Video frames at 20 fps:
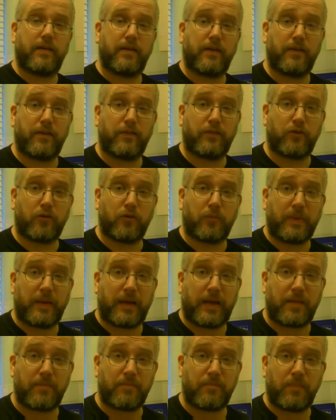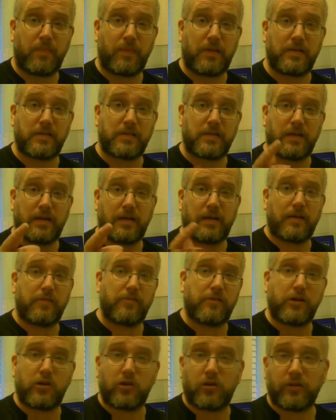4 PM as I
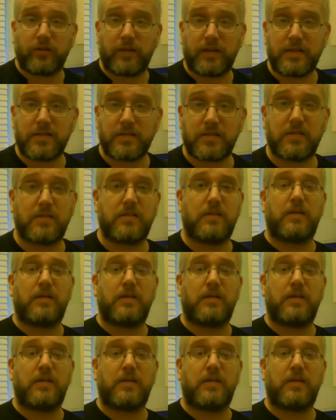record this.